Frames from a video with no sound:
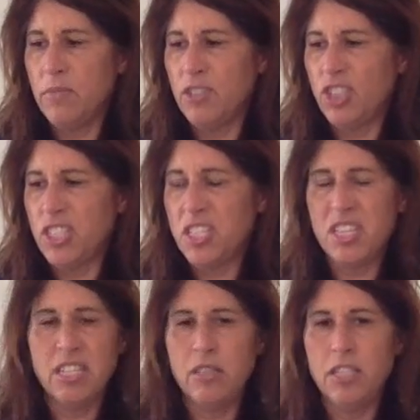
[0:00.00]
just
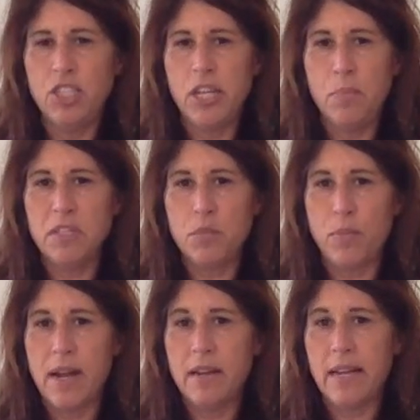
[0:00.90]
the cheapest
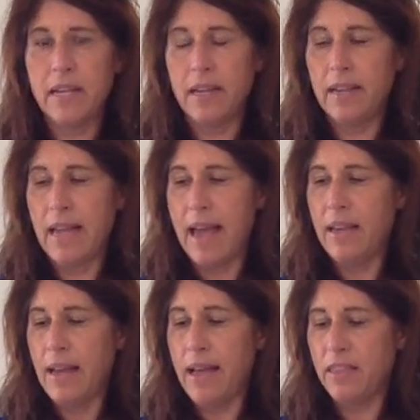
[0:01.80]
brand I can
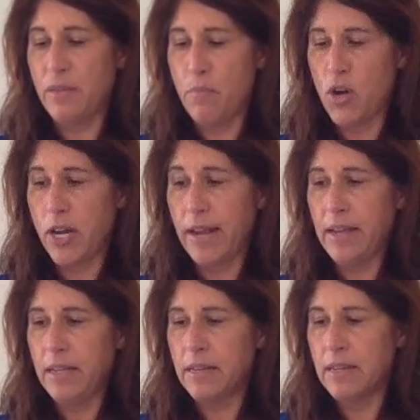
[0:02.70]
get at the
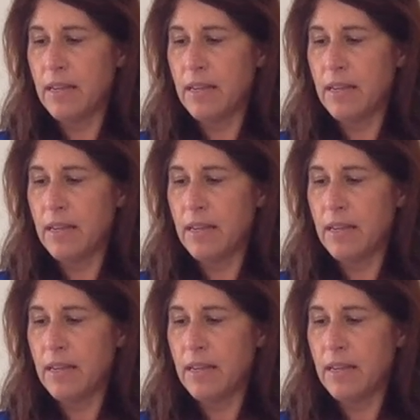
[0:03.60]
market.